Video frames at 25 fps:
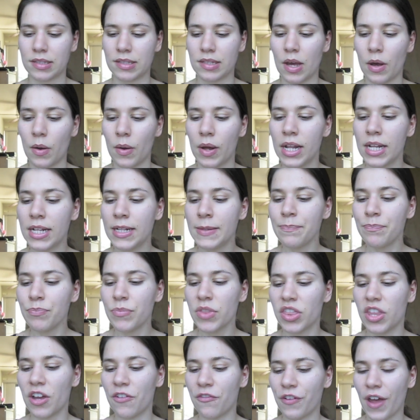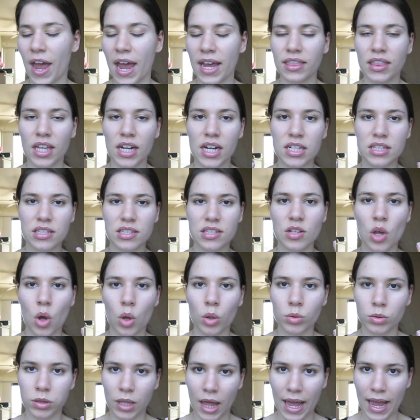So the fact that it's
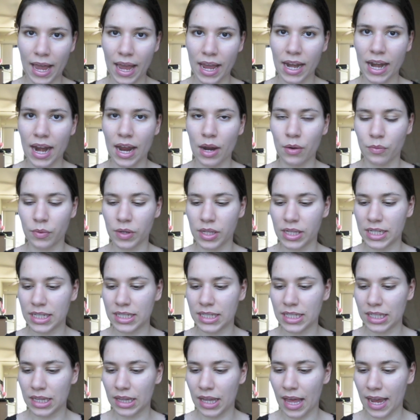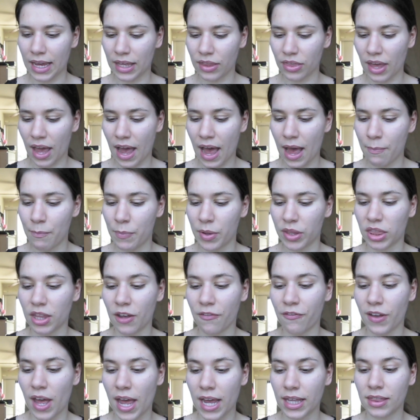so light, I really did like that. But
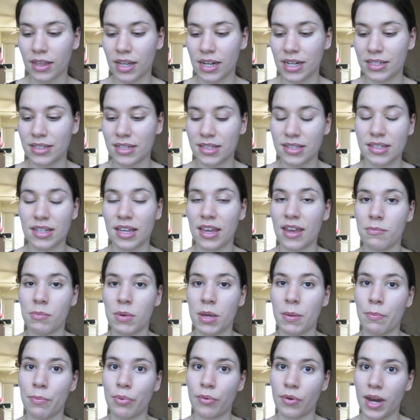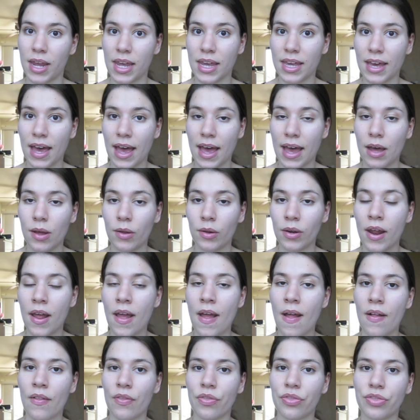the fact that it doesn't give me breakout,
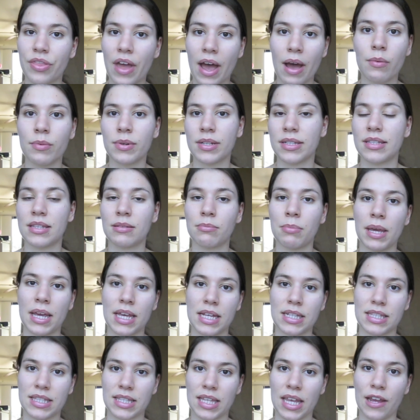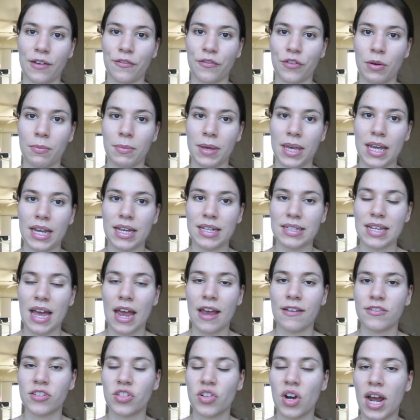that was the biggest thing for me, because
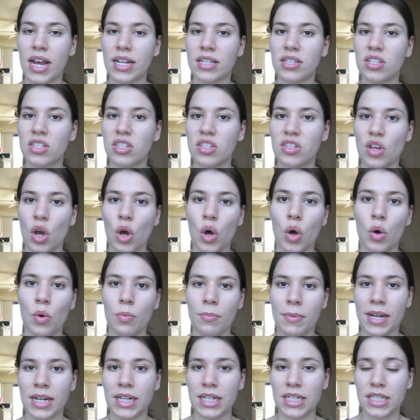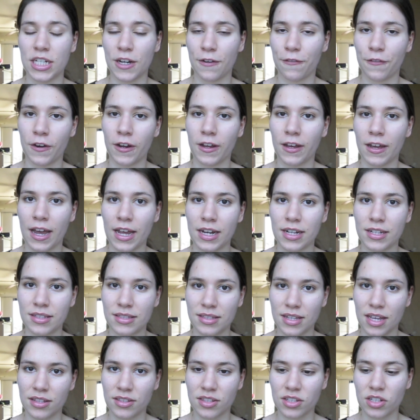I've tried so many different kind of
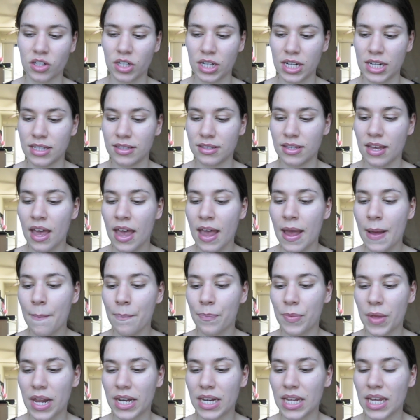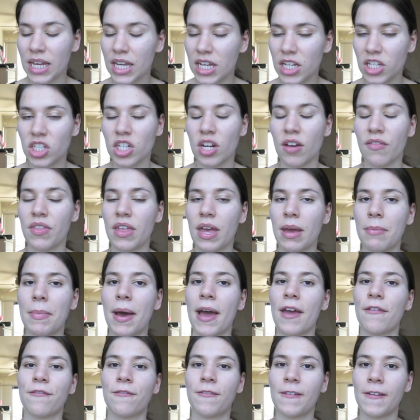sunscreens, and each of them,
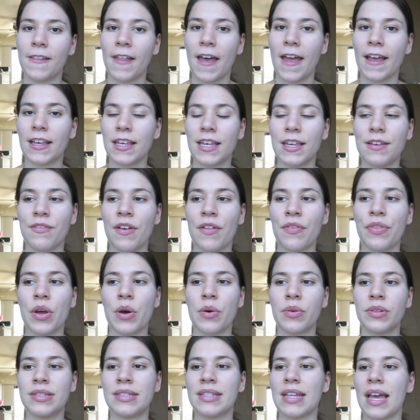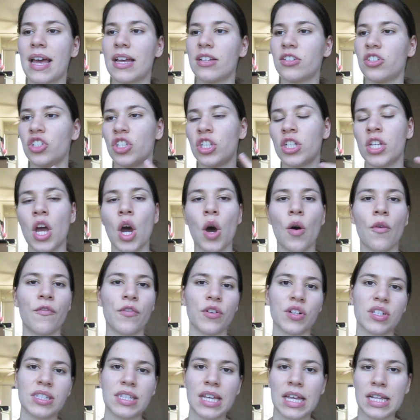I feel like, even though it says, you know,
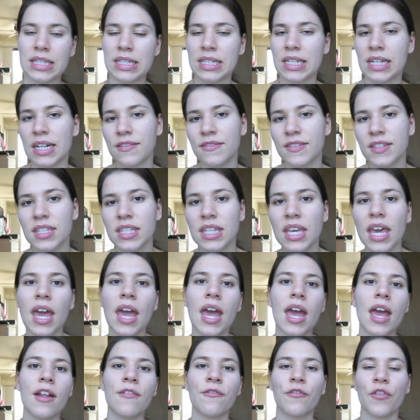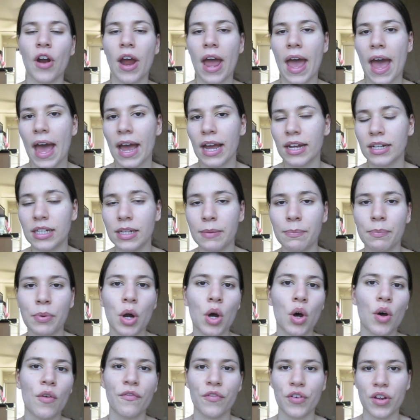for sensitive skin, for acne
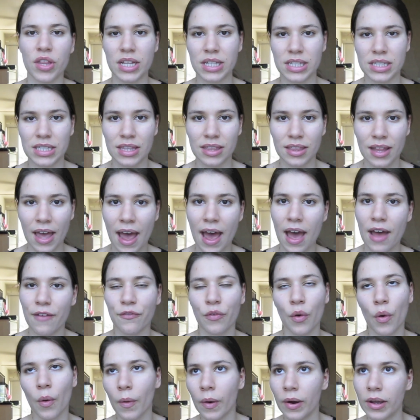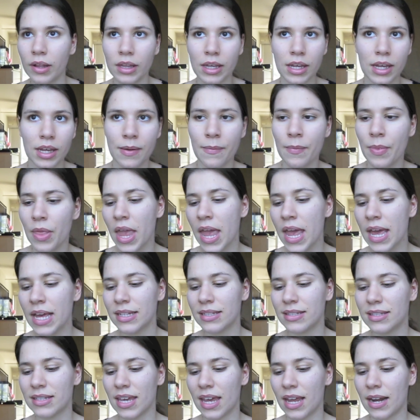prone, for this and that, for oily
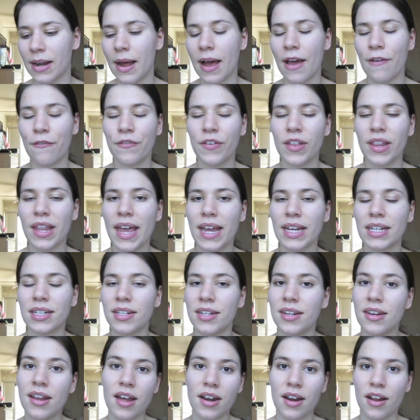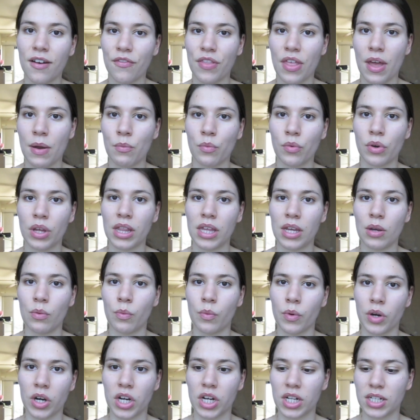skin, I feel like none of them really
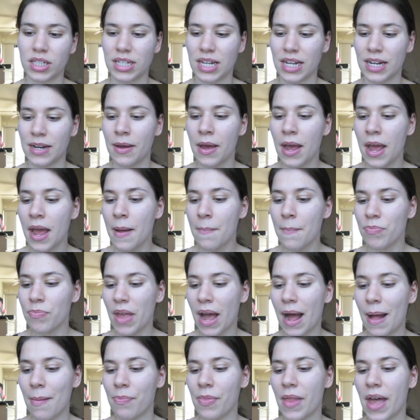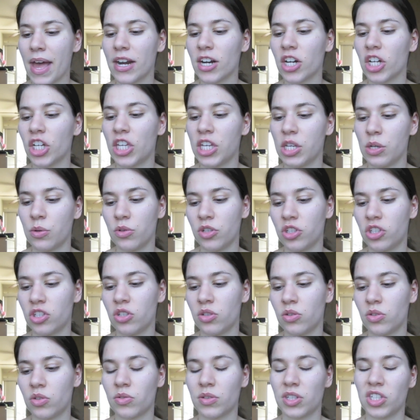worked. And I'm not a huge
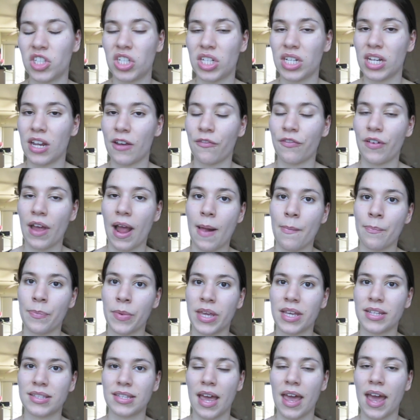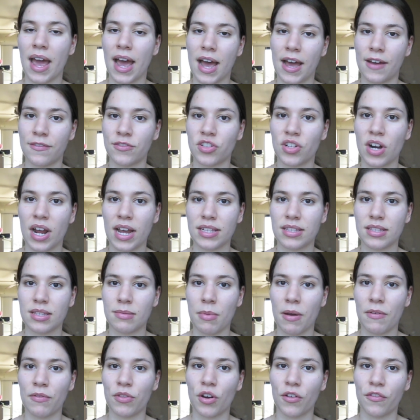Neutrogena fan, because I have tried
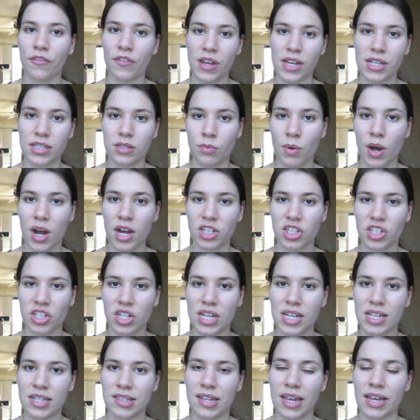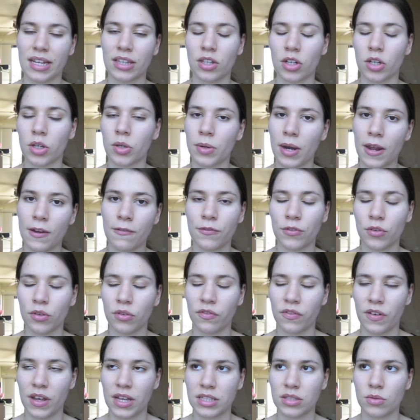some of their face washes, like their
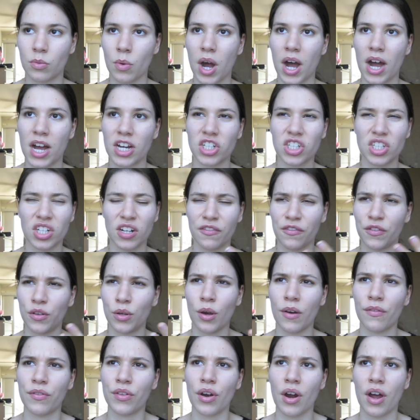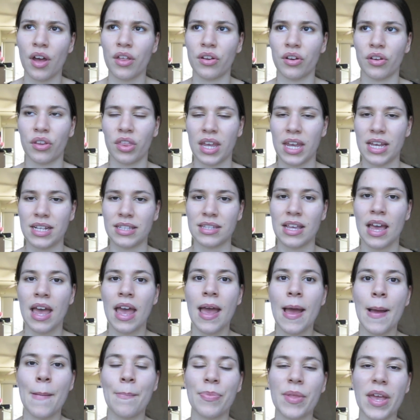grapefruit face wash and a few of their other things,
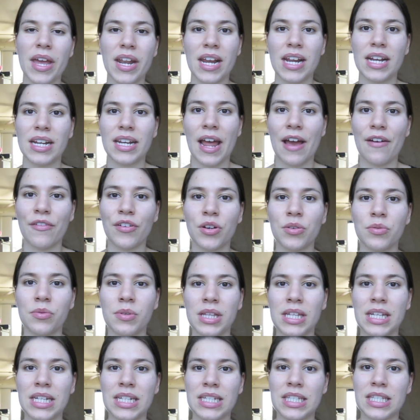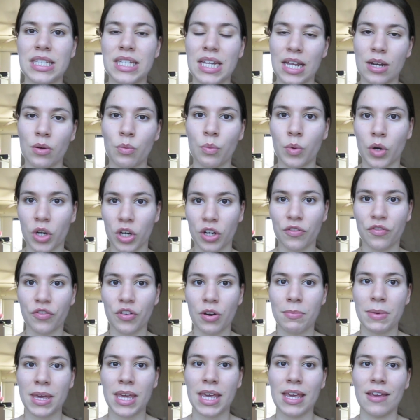and it never really did work
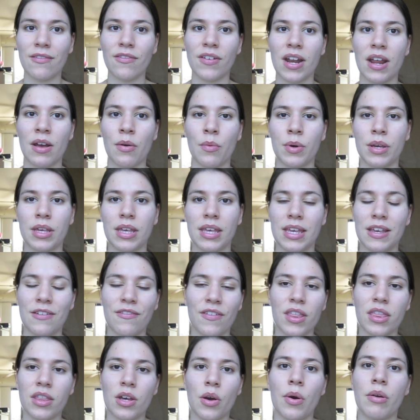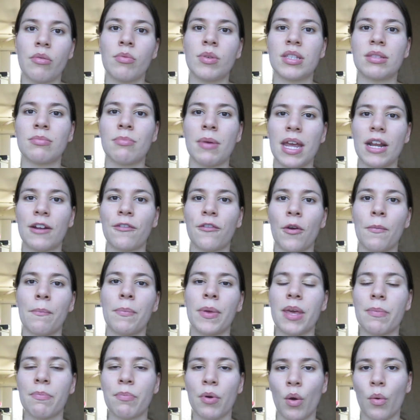for me, even though it was made for
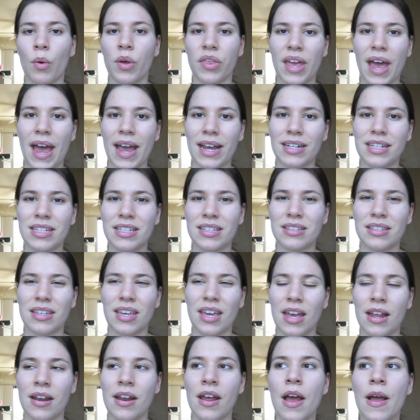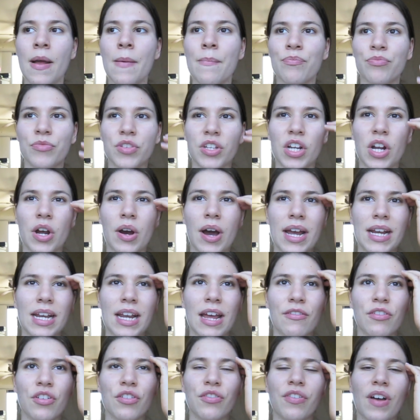people with acne skin. You know, I
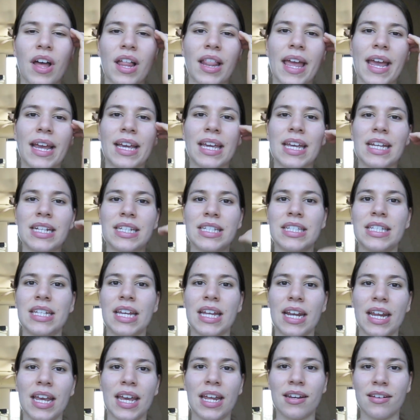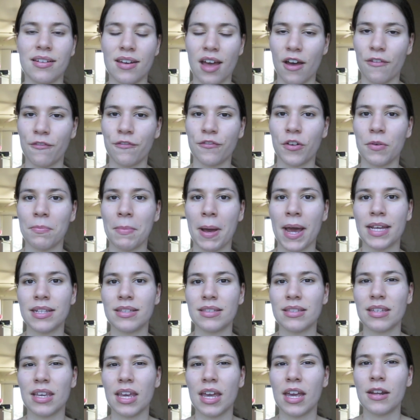never felt like it did enough for my
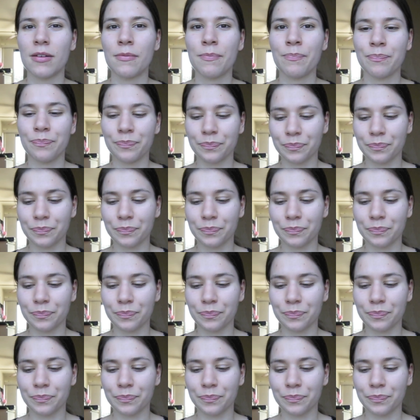skin.